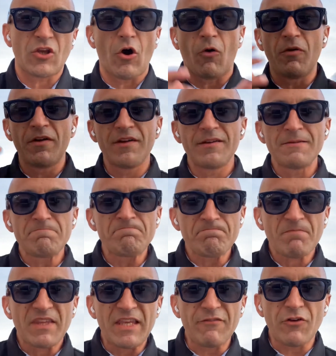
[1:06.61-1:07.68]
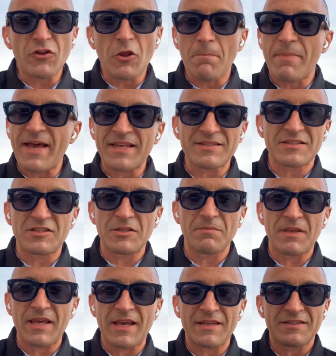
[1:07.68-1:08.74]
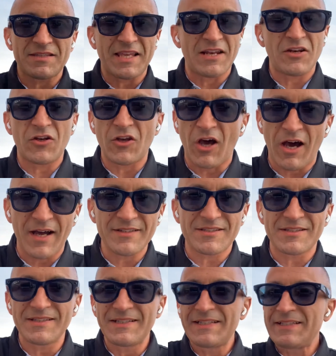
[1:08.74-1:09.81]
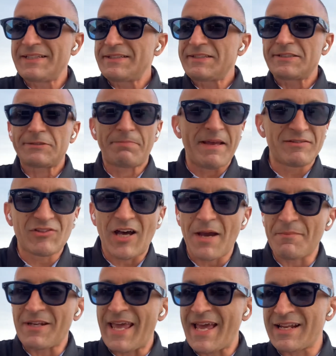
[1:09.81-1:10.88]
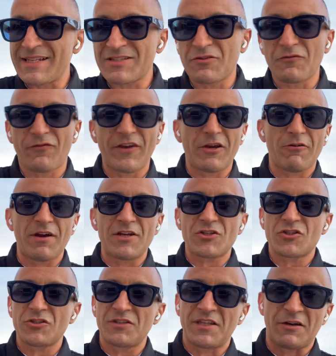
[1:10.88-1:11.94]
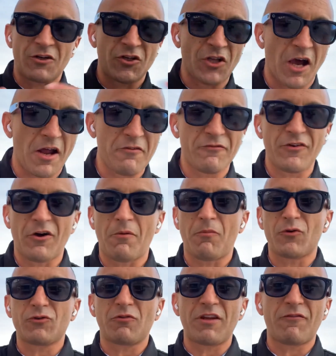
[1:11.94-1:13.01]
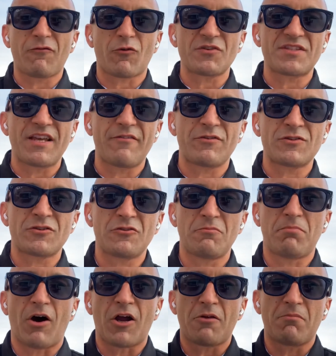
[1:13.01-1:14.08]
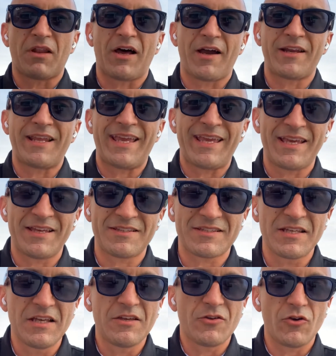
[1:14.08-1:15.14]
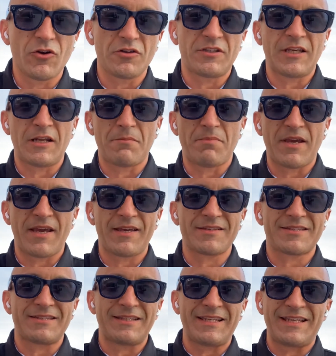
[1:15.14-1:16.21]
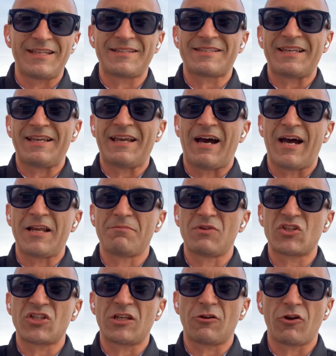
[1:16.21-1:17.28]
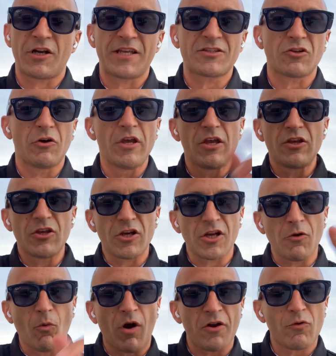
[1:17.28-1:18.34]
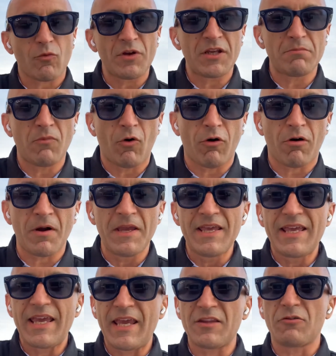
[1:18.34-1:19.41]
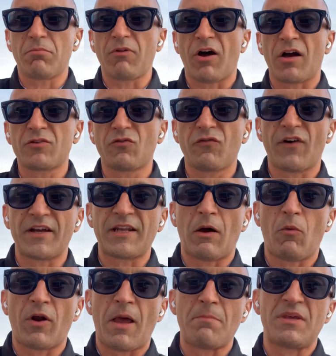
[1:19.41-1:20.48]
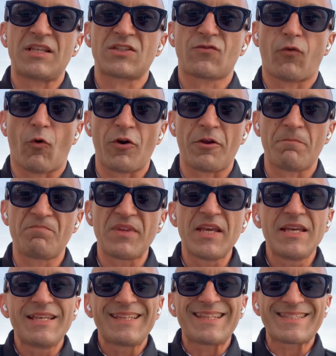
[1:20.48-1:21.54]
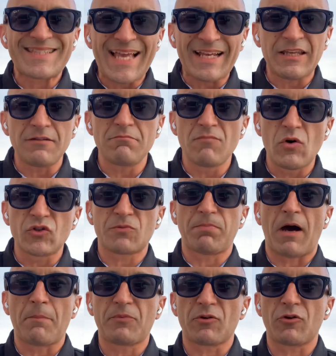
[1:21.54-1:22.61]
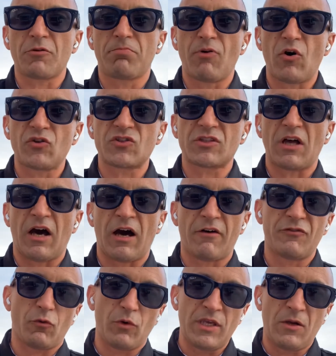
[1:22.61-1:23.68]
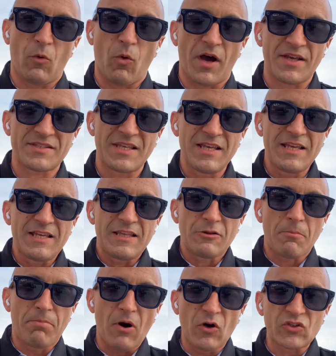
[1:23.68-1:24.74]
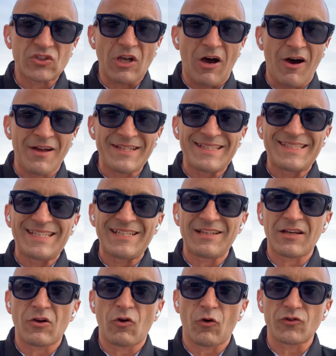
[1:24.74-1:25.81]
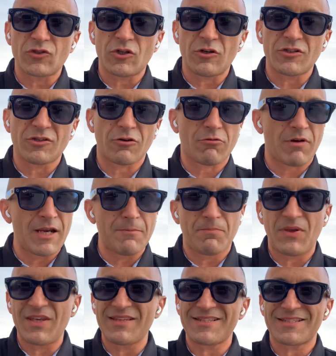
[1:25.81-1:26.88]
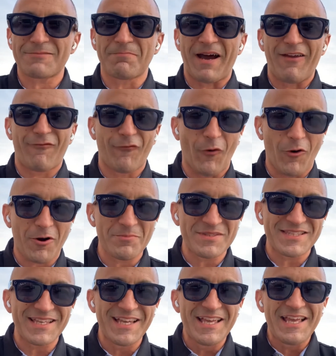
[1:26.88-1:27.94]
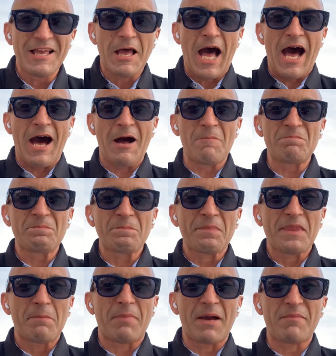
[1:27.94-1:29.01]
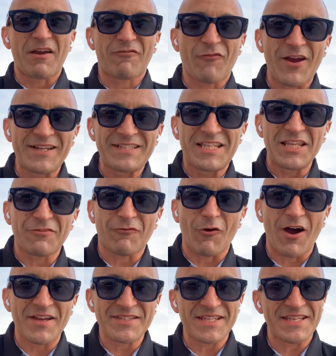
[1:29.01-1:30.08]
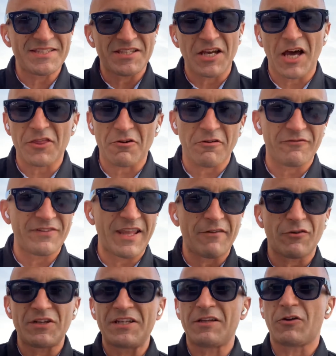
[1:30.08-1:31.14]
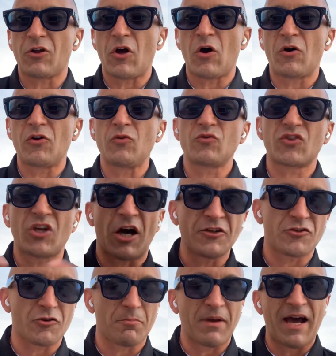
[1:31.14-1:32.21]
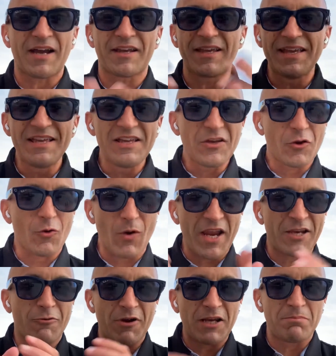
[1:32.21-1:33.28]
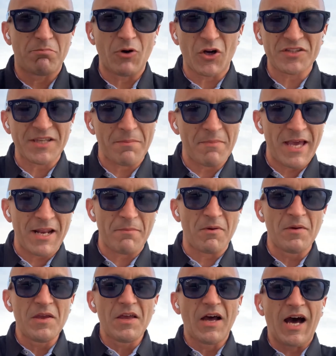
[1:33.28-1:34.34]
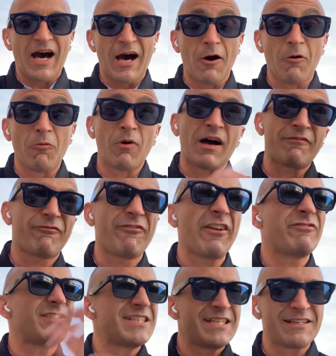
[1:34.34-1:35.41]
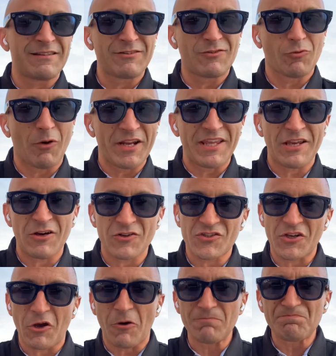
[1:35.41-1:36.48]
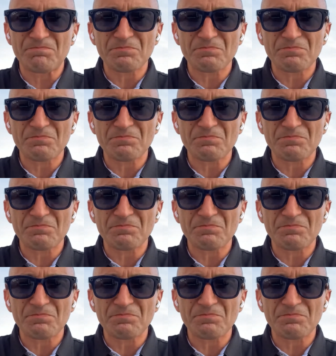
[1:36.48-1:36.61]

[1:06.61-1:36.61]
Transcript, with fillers: So even the best DBAs cannot spend time in endless configuration. They are not available 24 seven. So the bottom line is your database needs AI and machine learning. So you're gonna wanna read more in the blog to find out what that means for you. The second most popular post of the week was the post on data culture. It's a great piece by Forbes. Uh, by my friend Keith Ferrazzi. He's the author of Never Eat Alone, Who's Got Your Back. Great, great books. I met him uh, what, 15, 20 years ago.